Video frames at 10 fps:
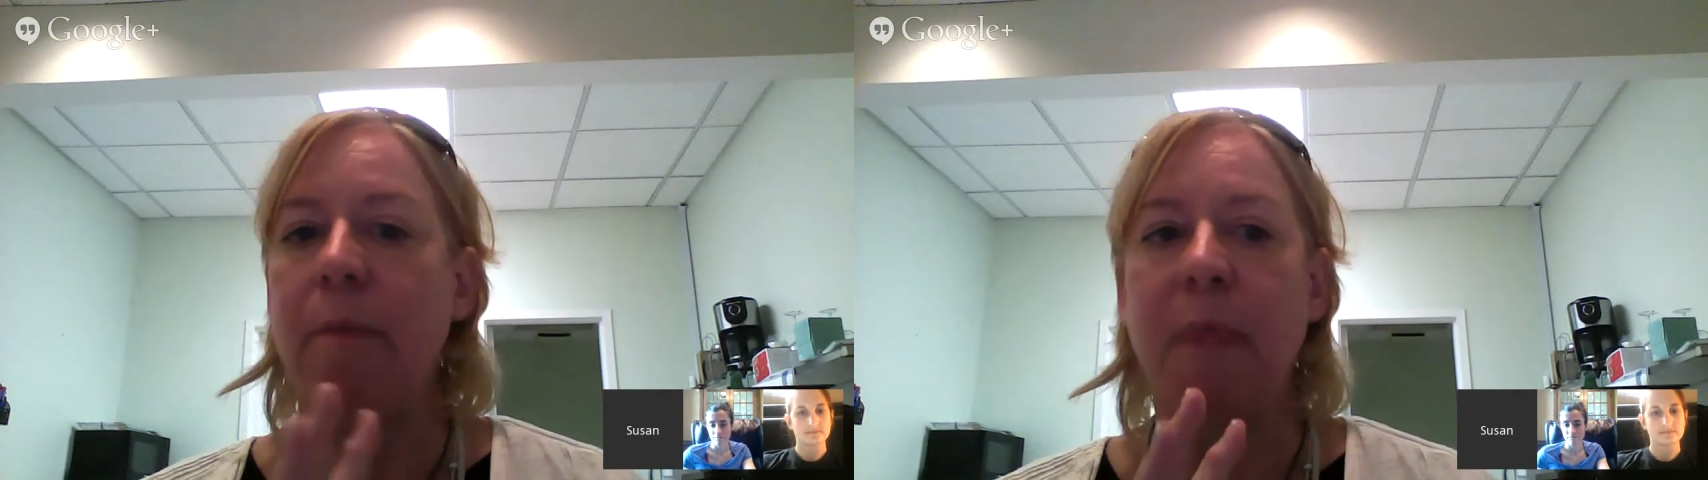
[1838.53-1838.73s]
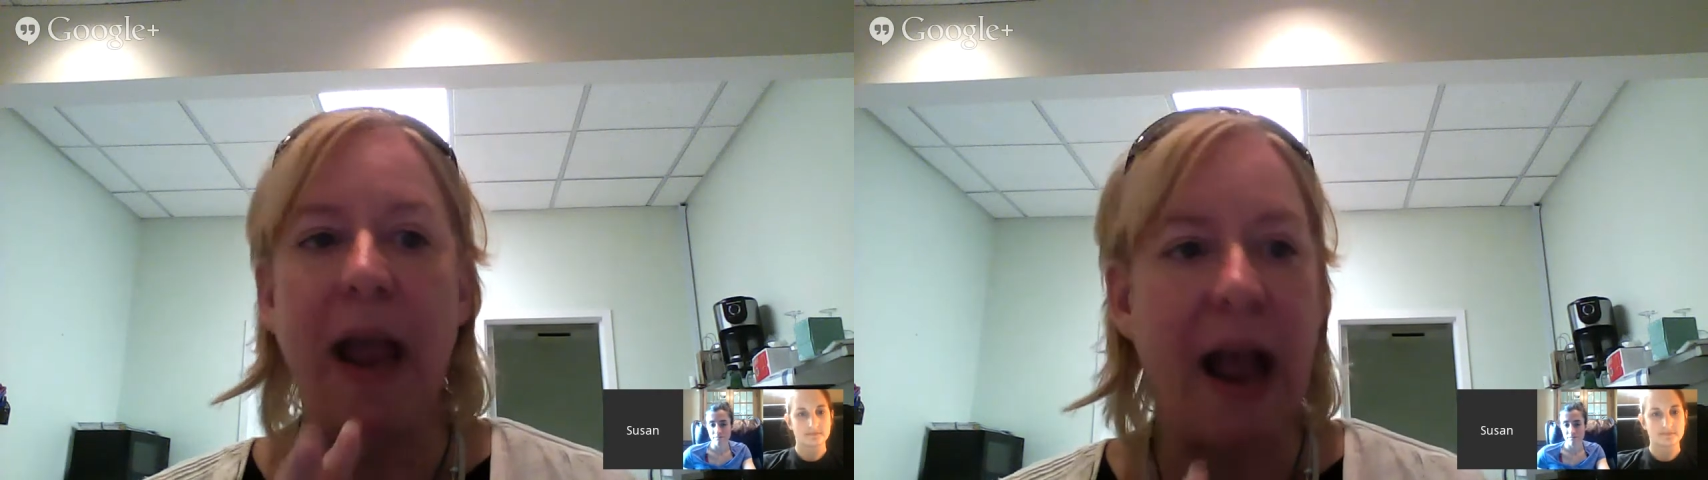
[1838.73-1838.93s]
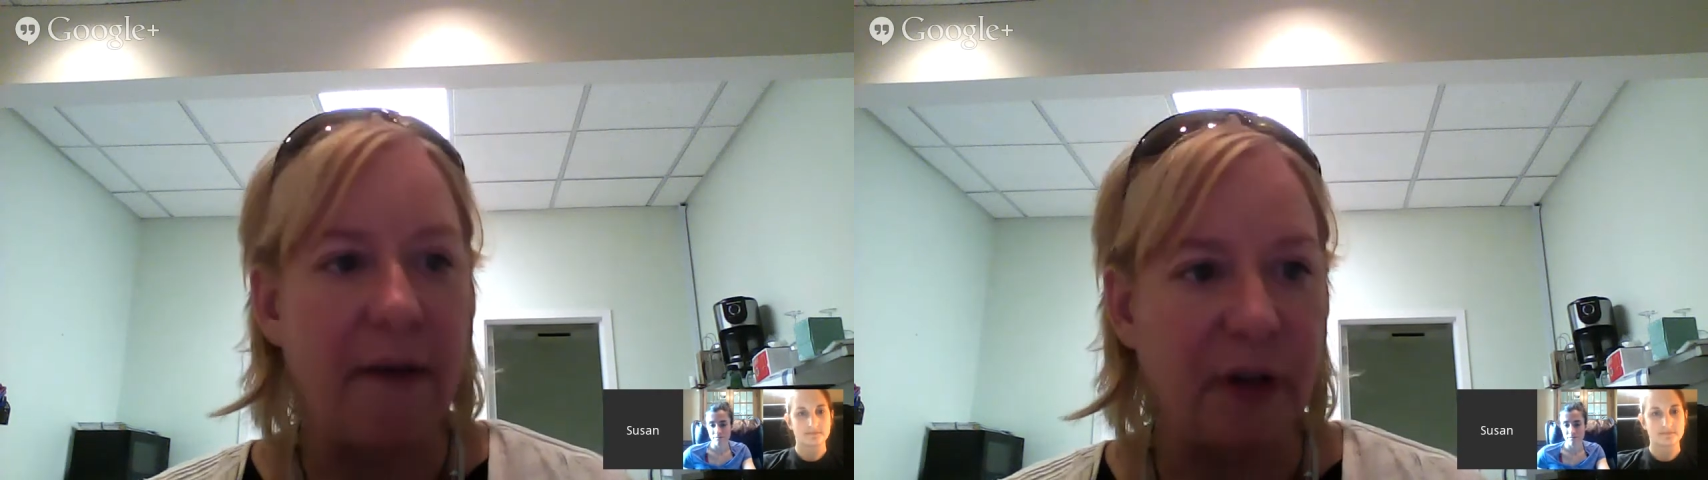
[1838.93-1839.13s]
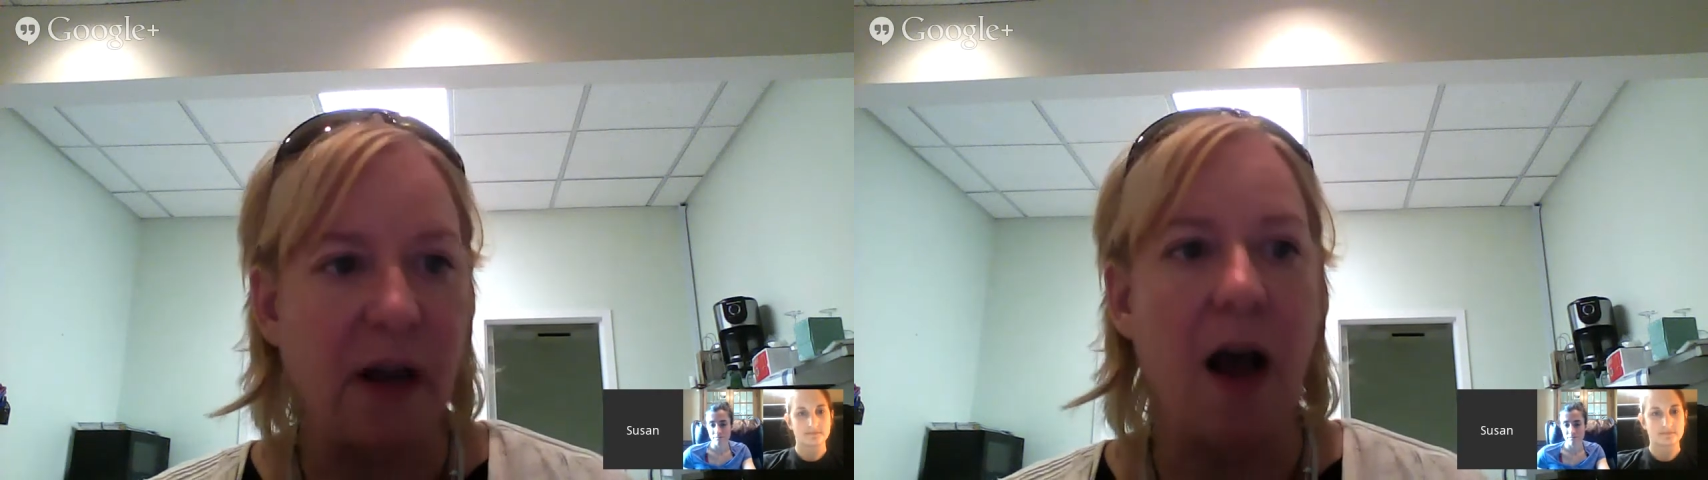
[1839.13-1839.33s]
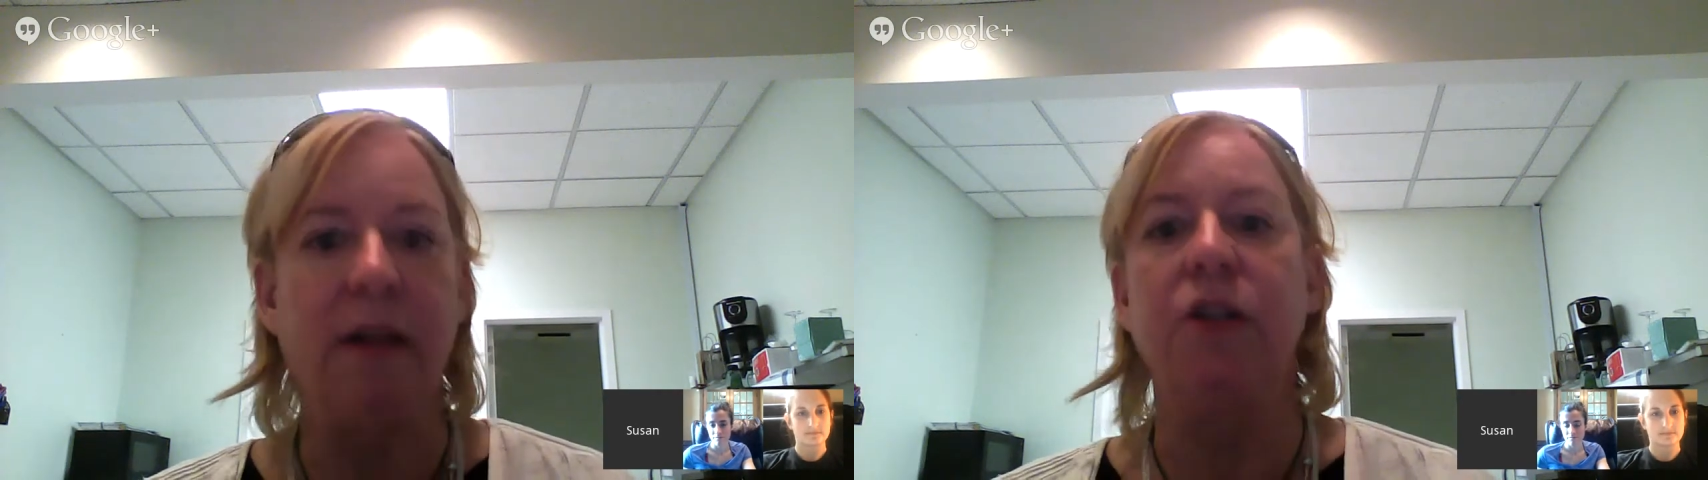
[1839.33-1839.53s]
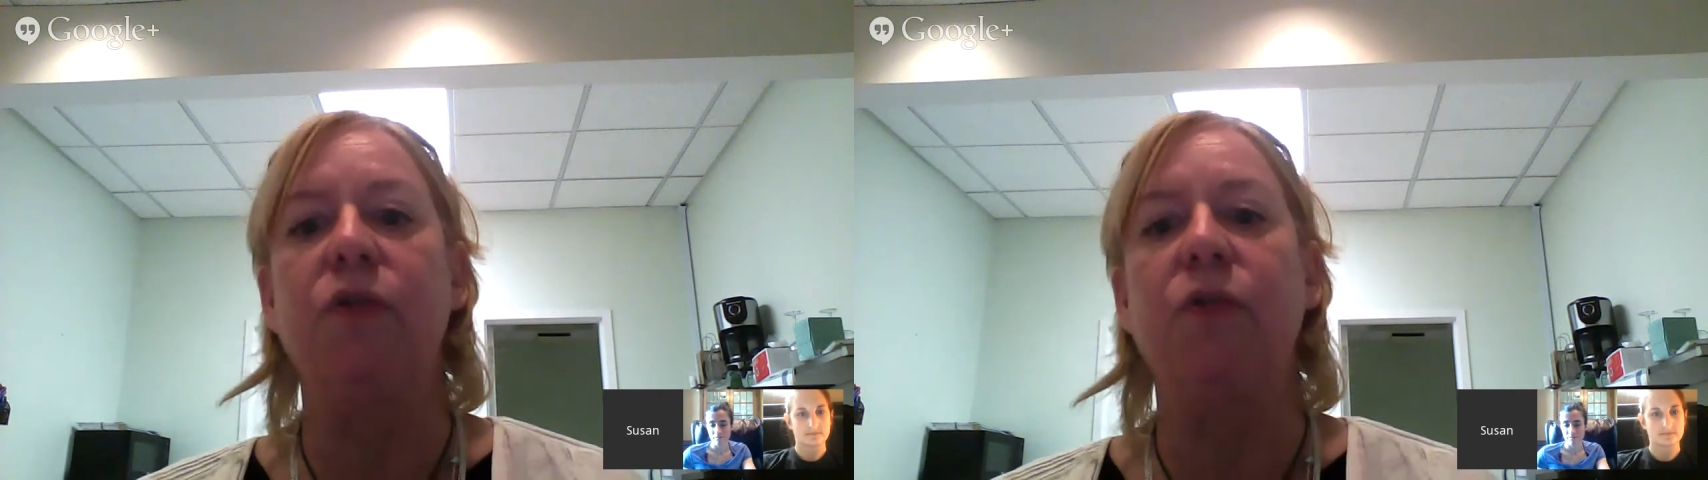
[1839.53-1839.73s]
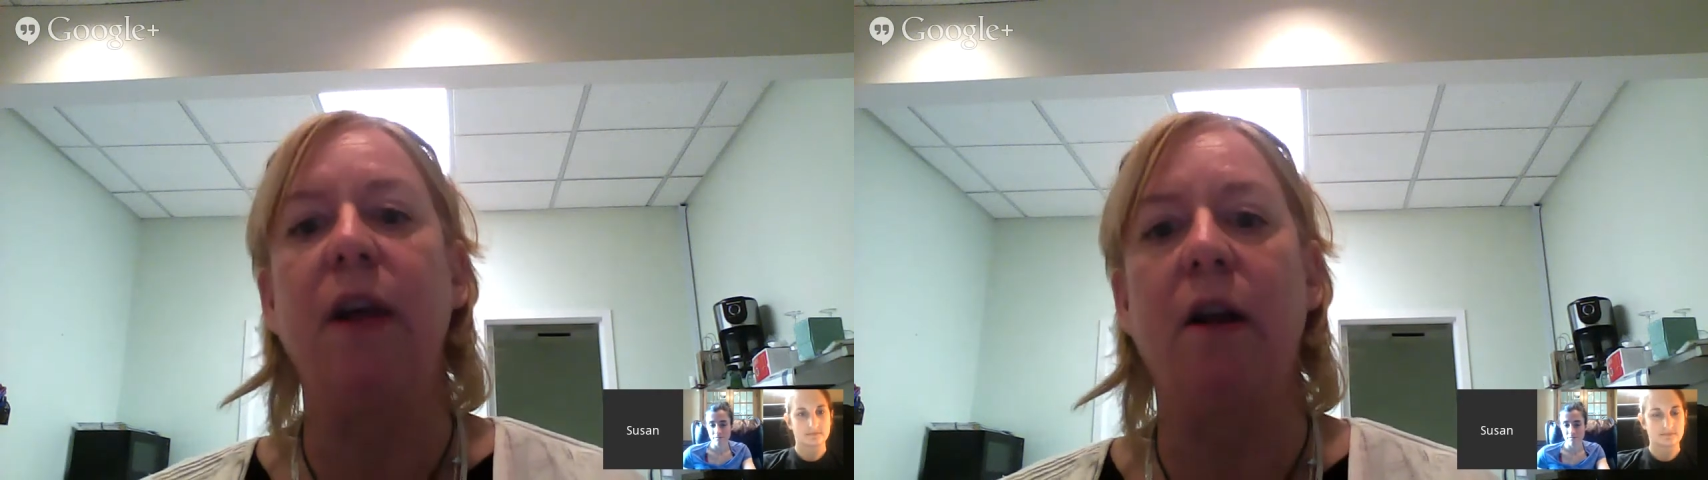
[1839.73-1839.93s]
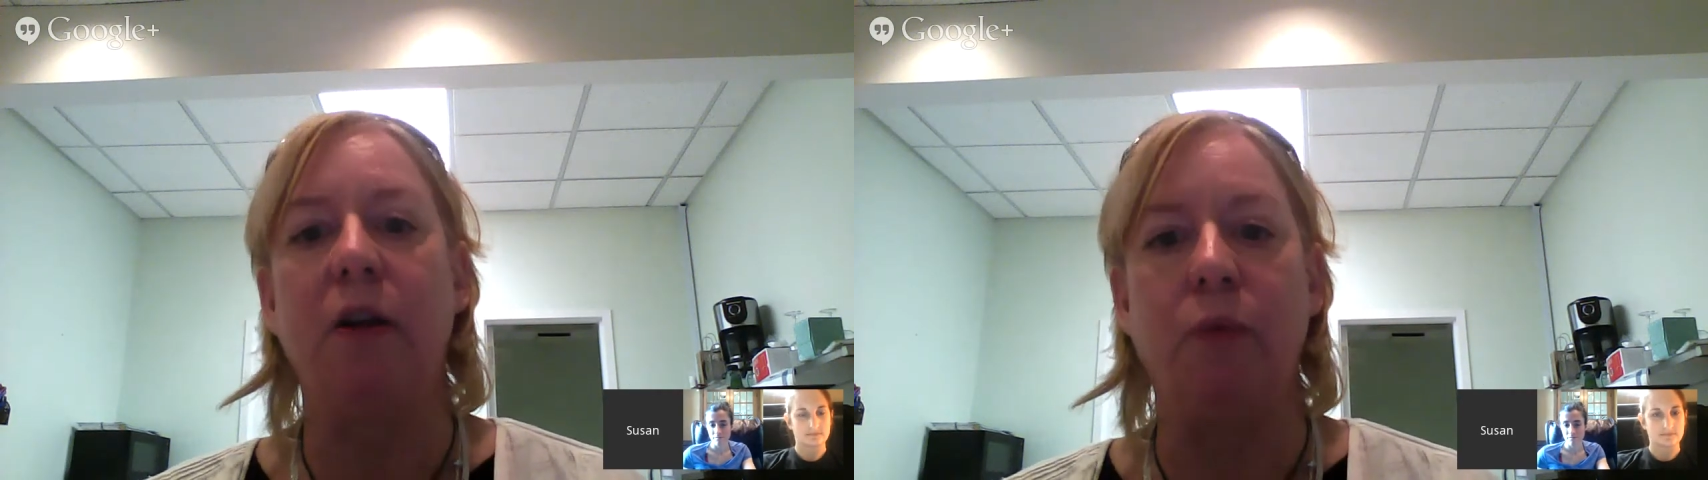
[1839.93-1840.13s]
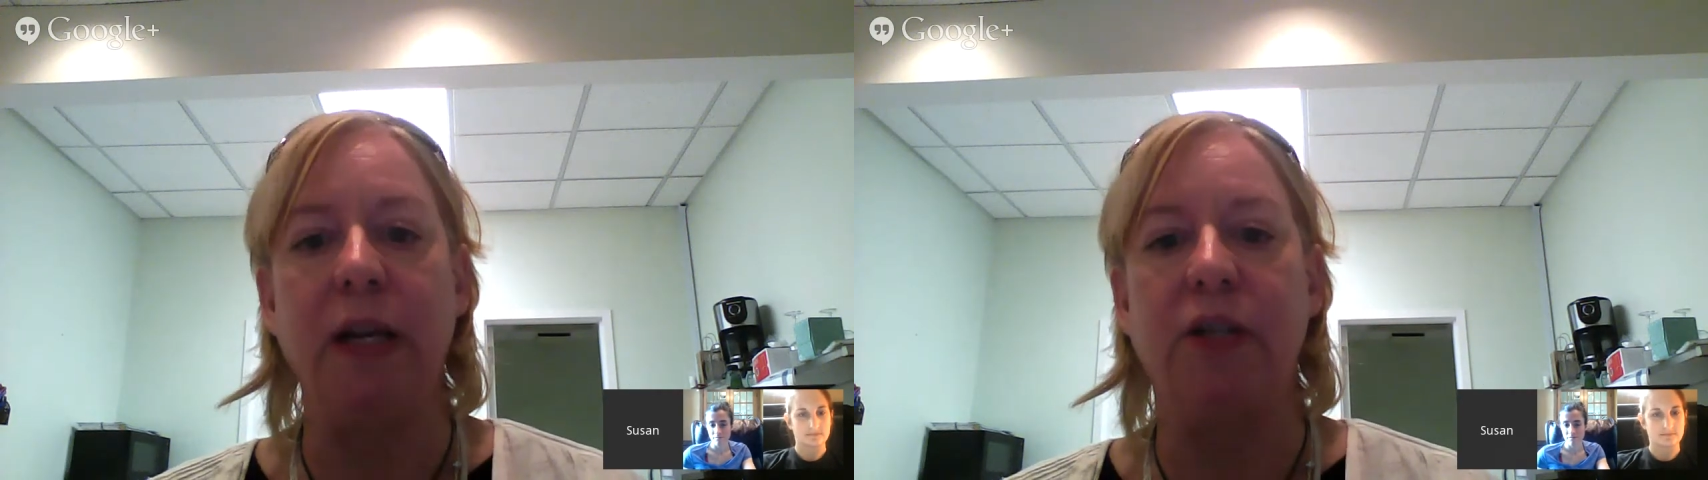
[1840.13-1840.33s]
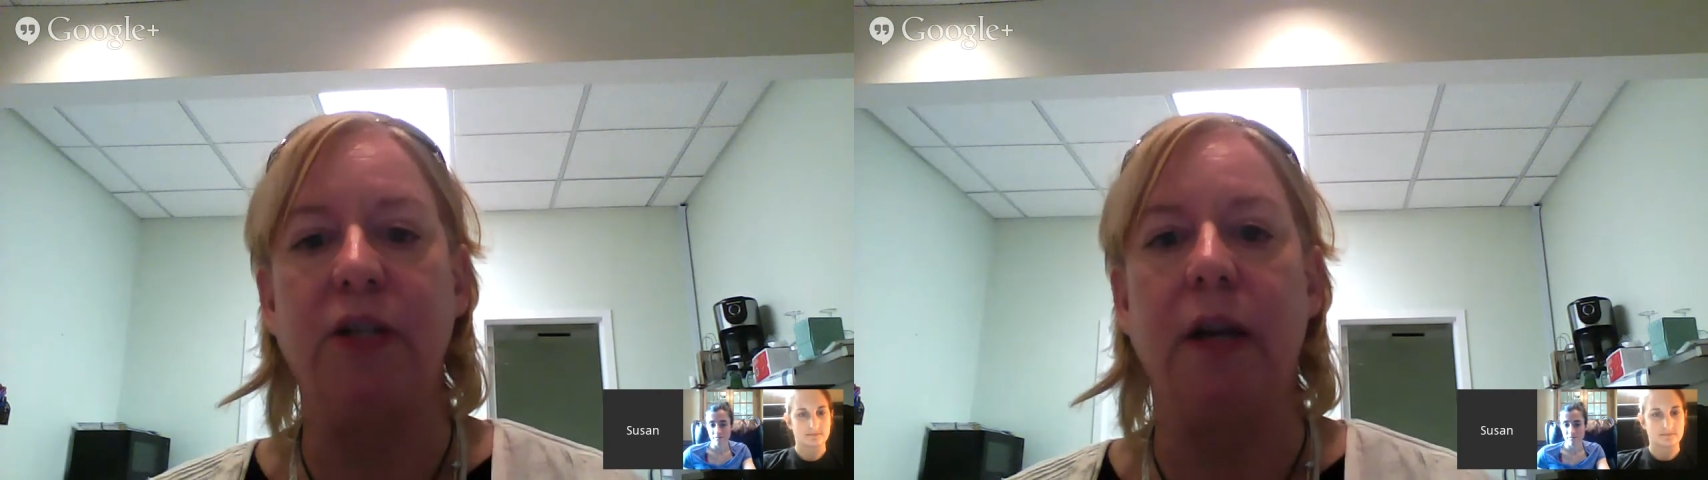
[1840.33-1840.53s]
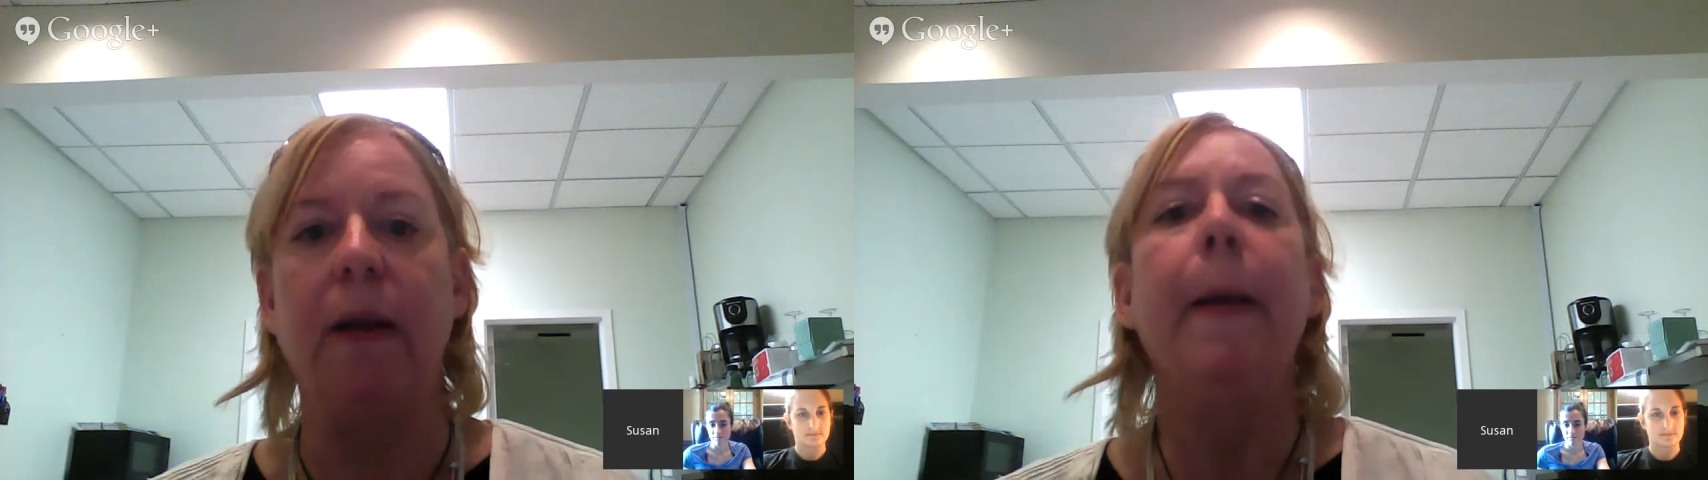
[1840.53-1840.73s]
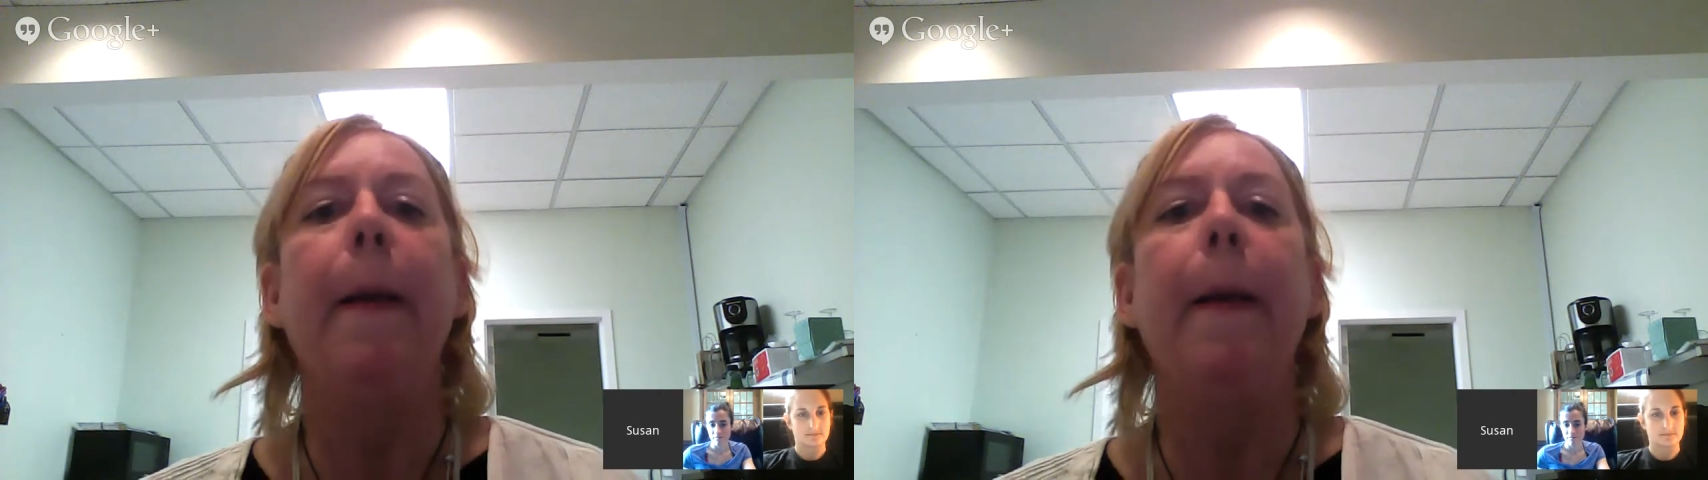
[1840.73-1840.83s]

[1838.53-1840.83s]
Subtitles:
may have to concentrate on a region,